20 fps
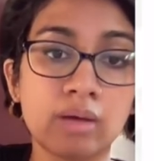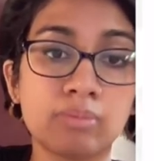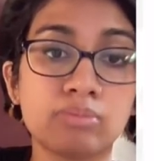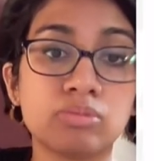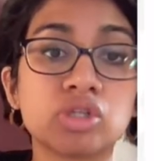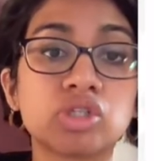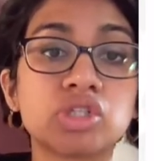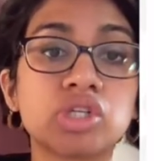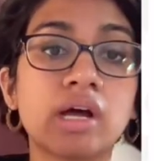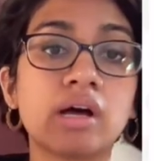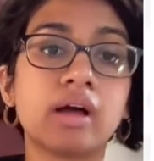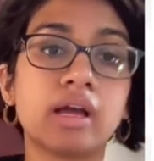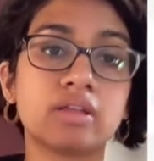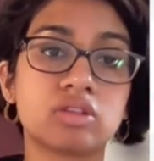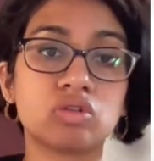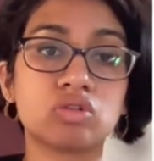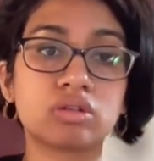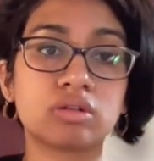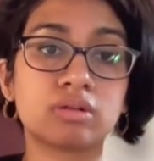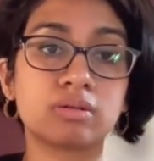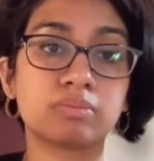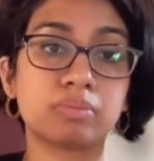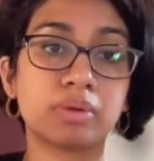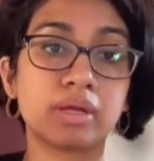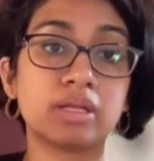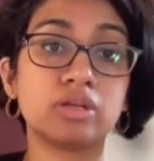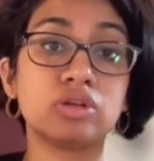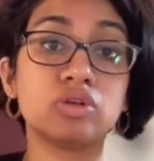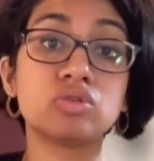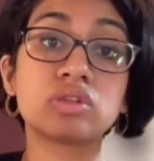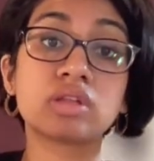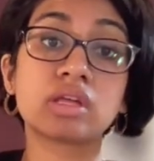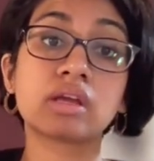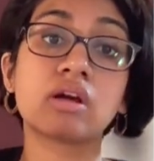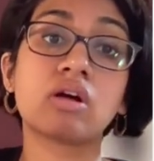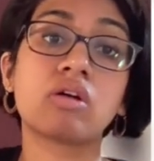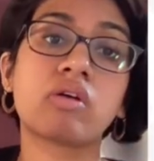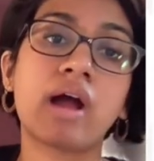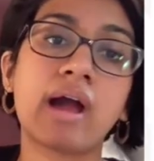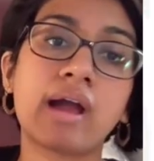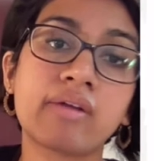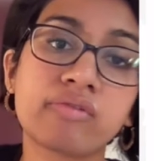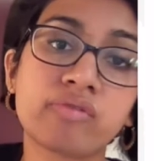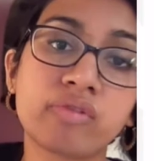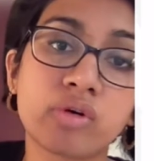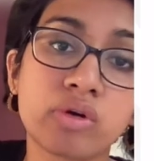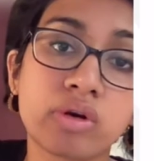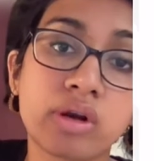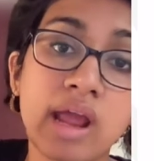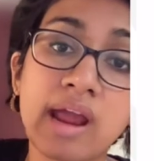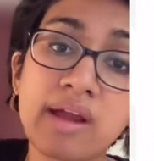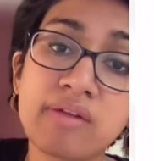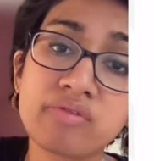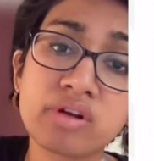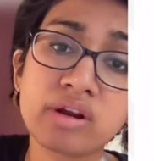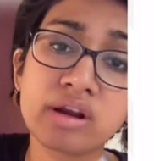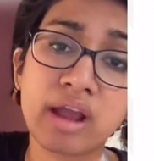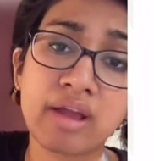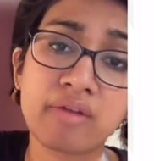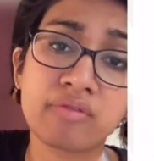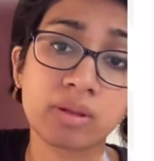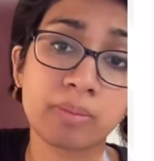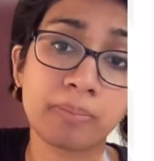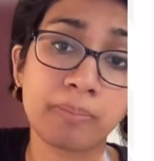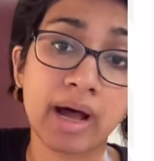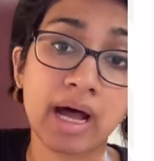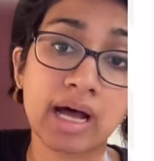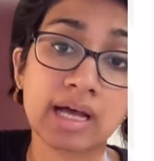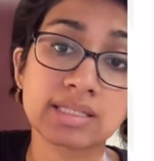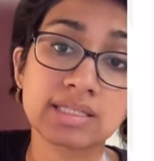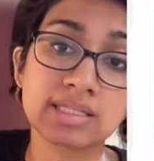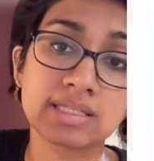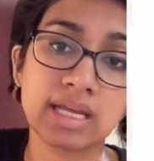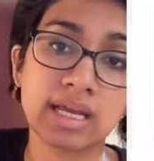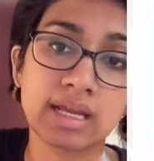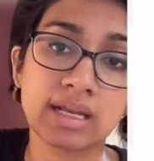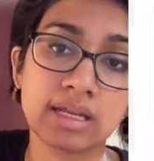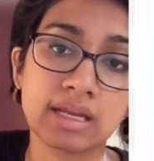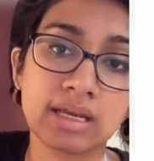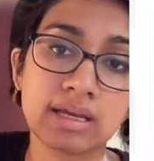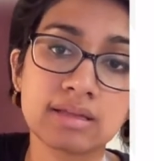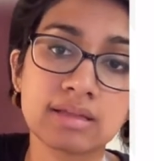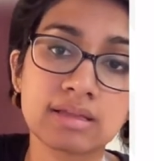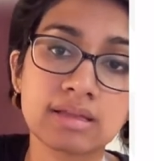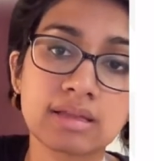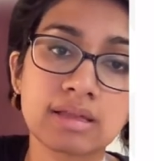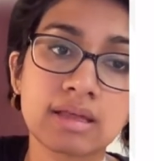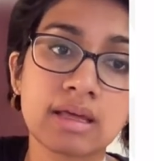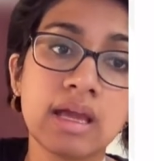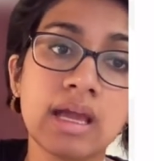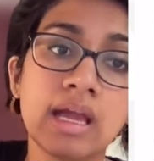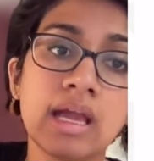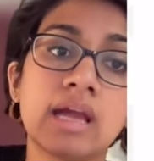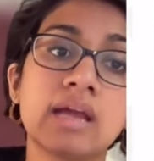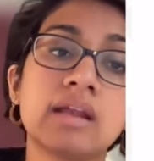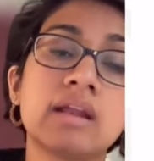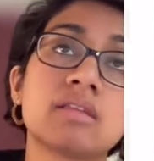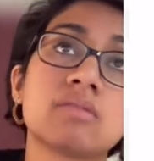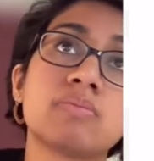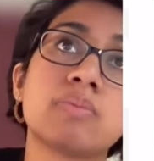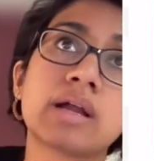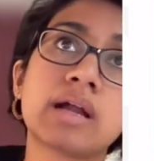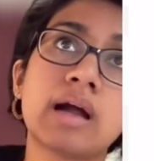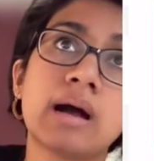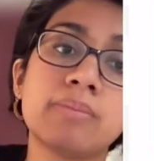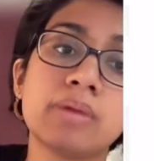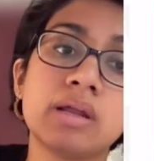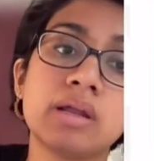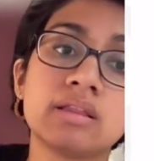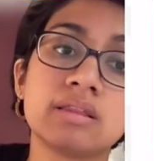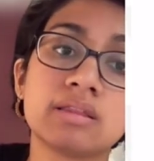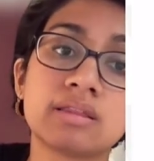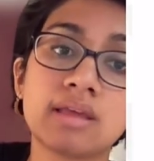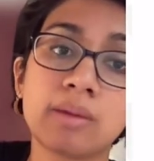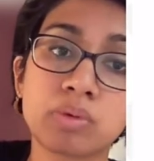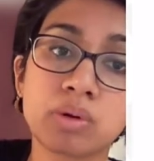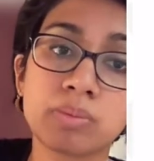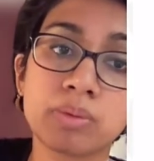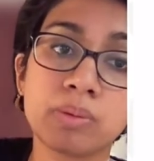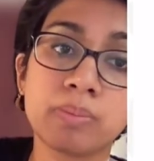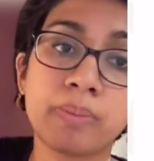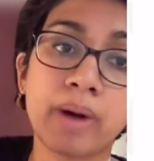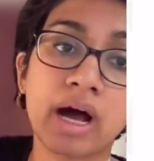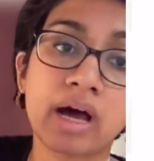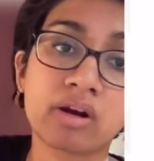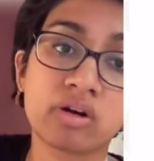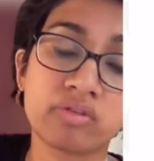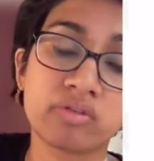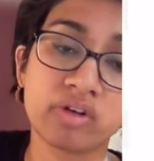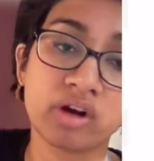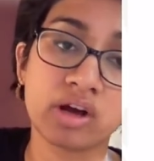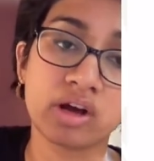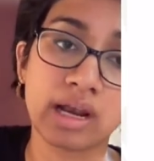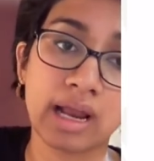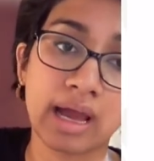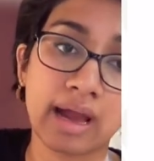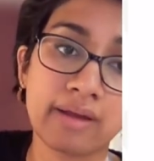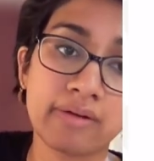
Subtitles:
Michelle has been using her iPhone every day for the past 10 years. It has become an inseparable part of her